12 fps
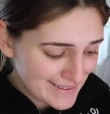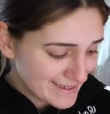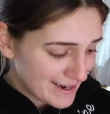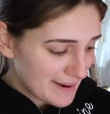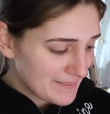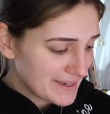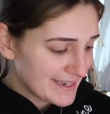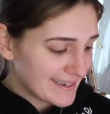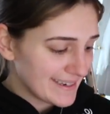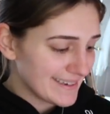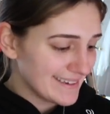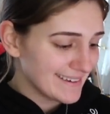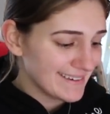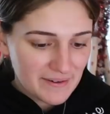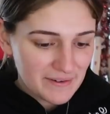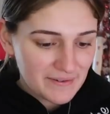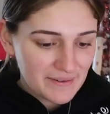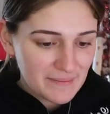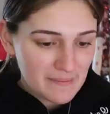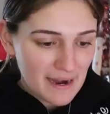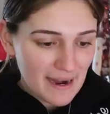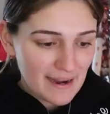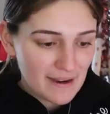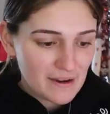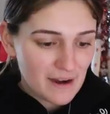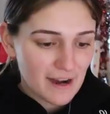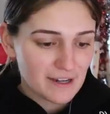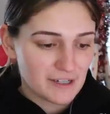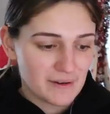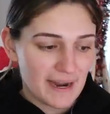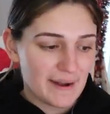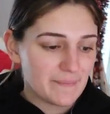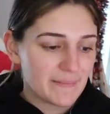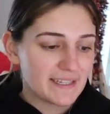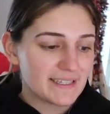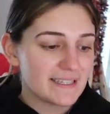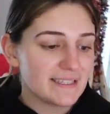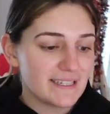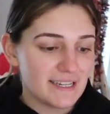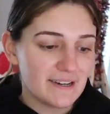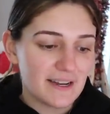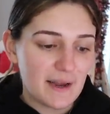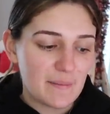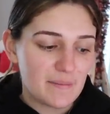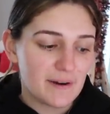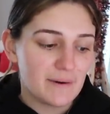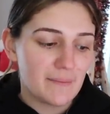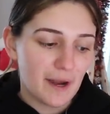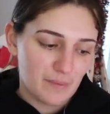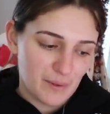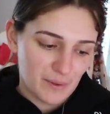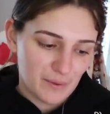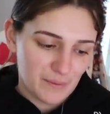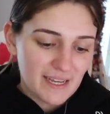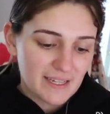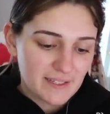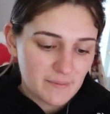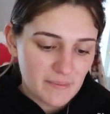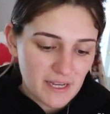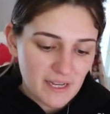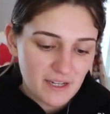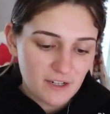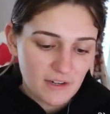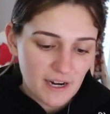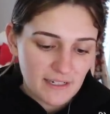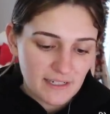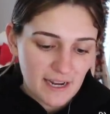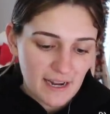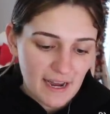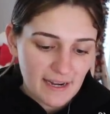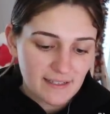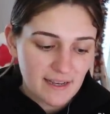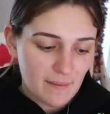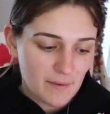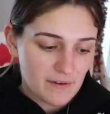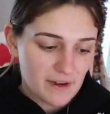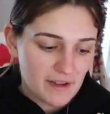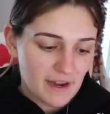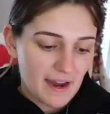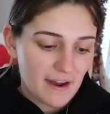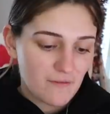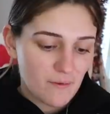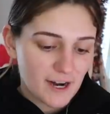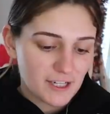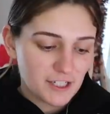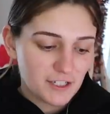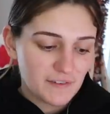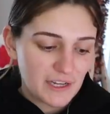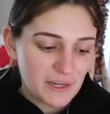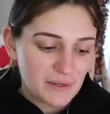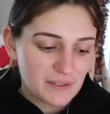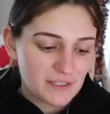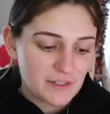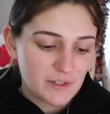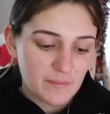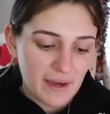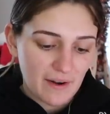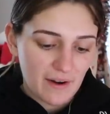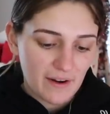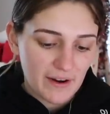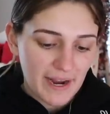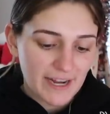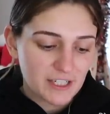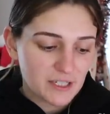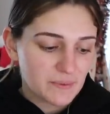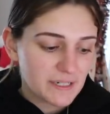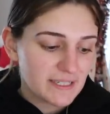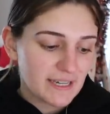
stop it. Oh my gosh. Okay. It says, Dear Amber, my boo. It's me, Grande X Emery. I have watched your videos since you met Ari. I just want